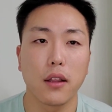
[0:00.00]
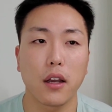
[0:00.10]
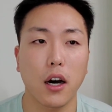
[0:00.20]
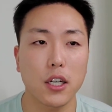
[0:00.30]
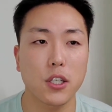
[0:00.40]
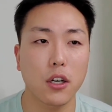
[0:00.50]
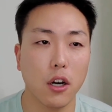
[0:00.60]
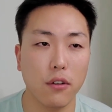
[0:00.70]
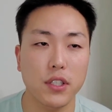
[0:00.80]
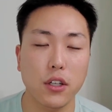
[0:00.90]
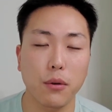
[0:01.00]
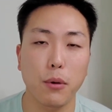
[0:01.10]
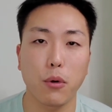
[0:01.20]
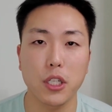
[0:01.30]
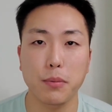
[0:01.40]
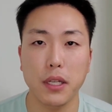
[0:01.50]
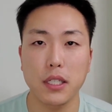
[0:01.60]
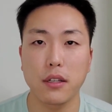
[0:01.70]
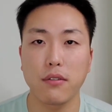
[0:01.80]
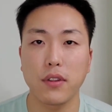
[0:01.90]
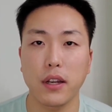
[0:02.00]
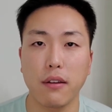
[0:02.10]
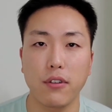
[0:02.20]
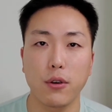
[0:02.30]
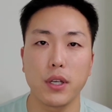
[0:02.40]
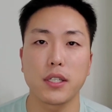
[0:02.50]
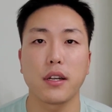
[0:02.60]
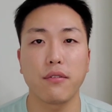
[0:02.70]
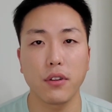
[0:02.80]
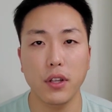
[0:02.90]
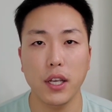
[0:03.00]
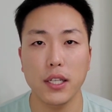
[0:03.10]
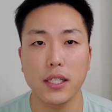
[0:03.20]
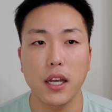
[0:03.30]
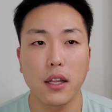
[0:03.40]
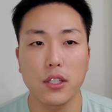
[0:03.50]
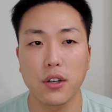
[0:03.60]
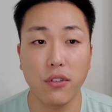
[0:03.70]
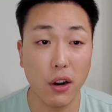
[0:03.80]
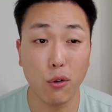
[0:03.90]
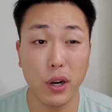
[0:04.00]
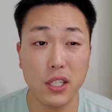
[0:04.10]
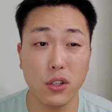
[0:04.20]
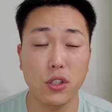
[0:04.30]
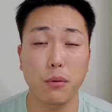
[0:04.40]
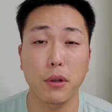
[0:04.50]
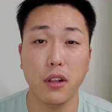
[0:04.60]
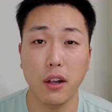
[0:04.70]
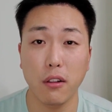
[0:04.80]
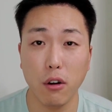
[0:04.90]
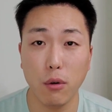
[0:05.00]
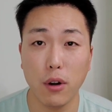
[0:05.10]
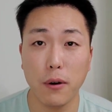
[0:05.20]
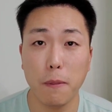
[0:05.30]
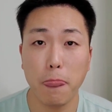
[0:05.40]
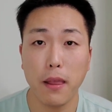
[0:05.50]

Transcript: The costs are obviously going to be more expensive than FUEs and FUTs. The survival rate is also going to be a lot lower.